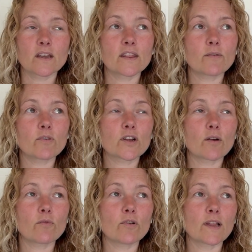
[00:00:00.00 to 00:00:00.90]
They will
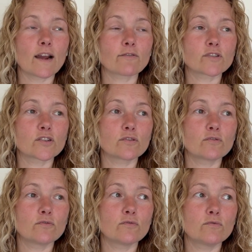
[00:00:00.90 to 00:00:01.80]
go all out
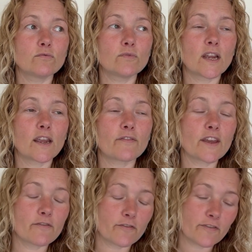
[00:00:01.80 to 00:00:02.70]
to, if
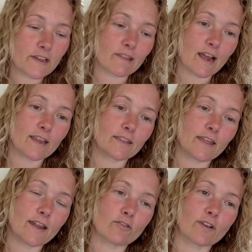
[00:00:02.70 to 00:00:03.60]
they feel like
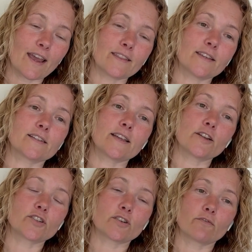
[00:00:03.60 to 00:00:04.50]
they're not getting the
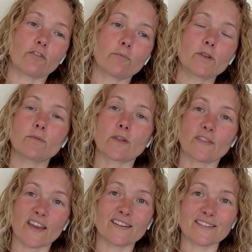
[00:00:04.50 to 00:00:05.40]
attention from you that
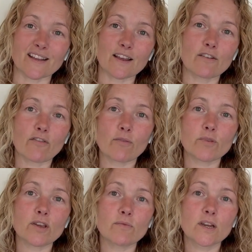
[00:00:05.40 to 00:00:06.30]
they desire from
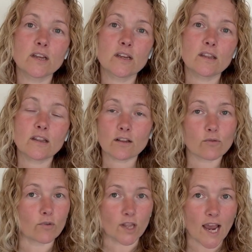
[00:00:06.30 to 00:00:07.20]
you, they'll
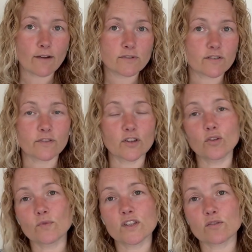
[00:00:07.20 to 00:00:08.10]
go all out to
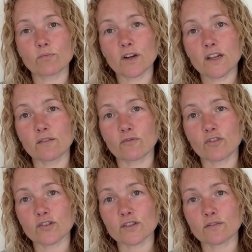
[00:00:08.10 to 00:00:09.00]
flirt with somebody in
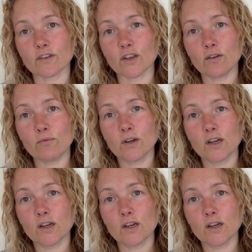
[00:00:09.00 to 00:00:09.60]
front of you.